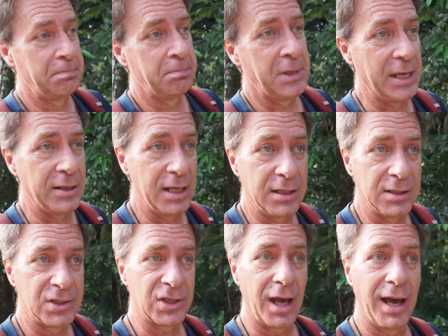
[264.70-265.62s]
And
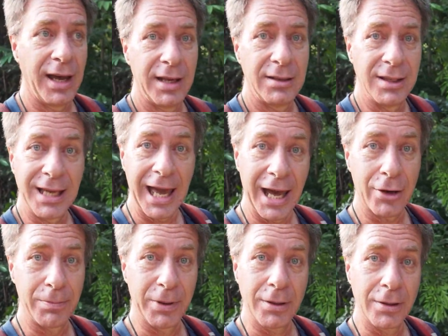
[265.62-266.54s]
inside, the
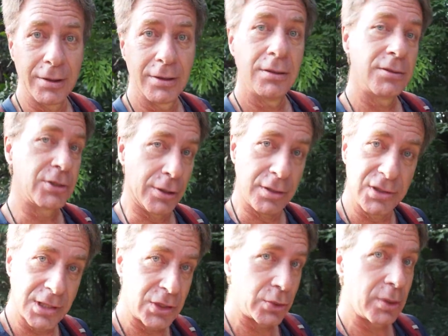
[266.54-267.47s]
caterpillar turns
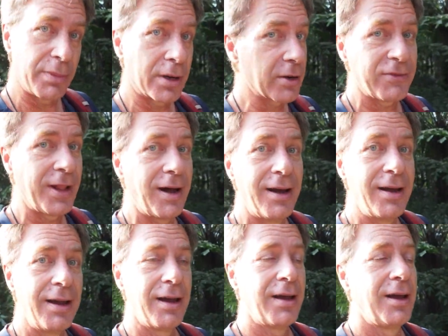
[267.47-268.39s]
into a butterfly.
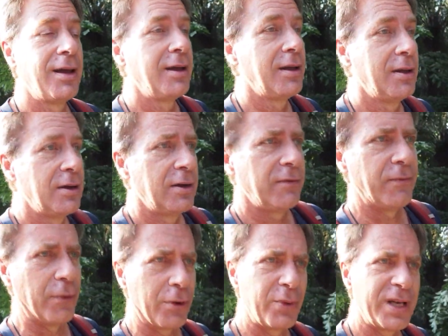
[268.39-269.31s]

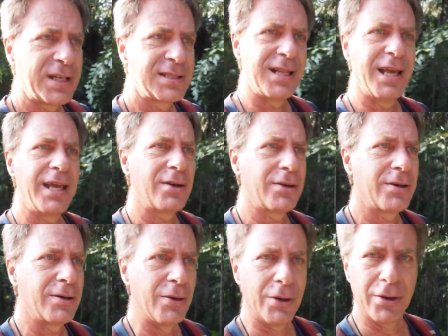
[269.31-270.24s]
4 weeks
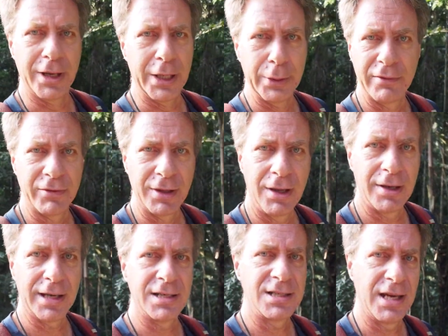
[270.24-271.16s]
later, or however
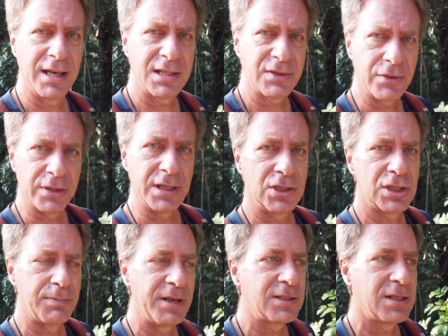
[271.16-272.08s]
long it takes for each
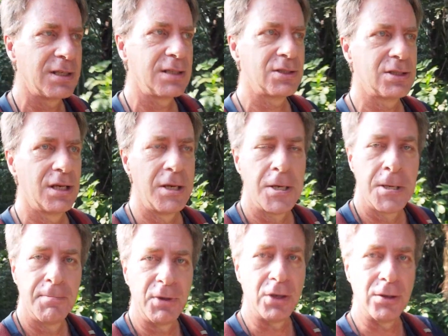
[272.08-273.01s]
species,
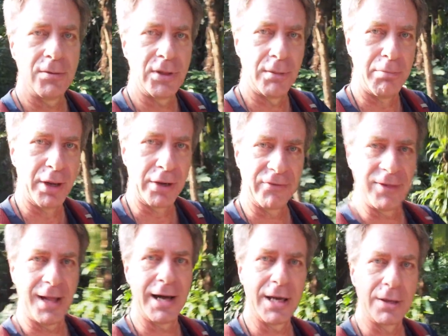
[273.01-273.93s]
you know, the
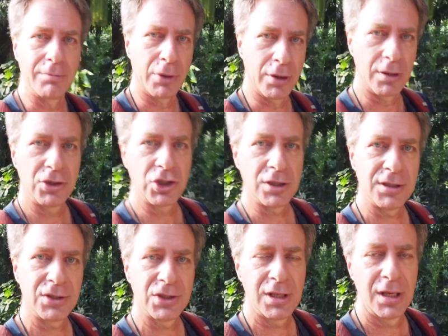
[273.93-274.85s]
butterfly
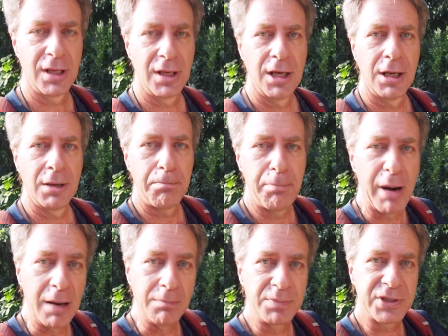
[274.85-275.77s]
emerges,
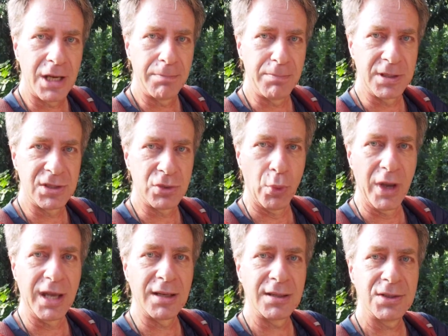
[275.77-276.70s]
pumps up its
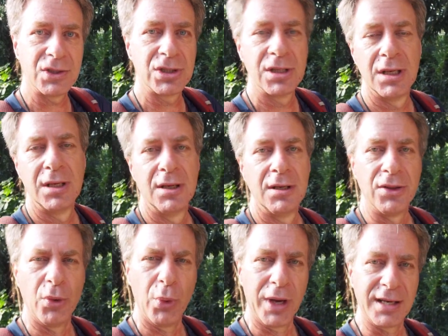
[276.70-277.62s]
wings, the
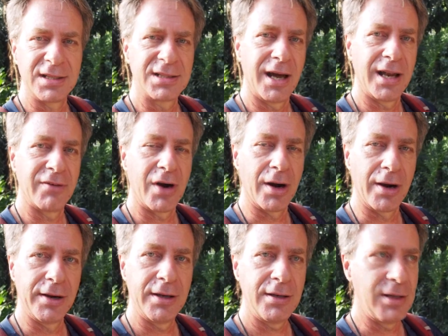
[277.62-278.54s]
wings kind of
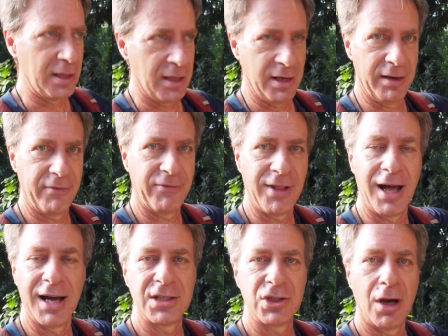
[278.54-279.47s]
harden, and then it
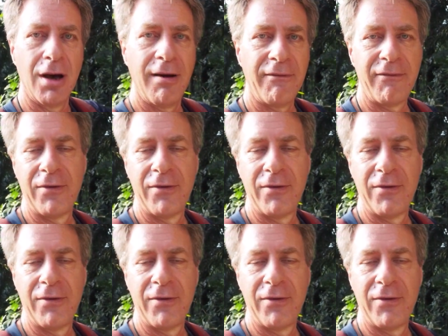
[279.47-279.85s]
flies off.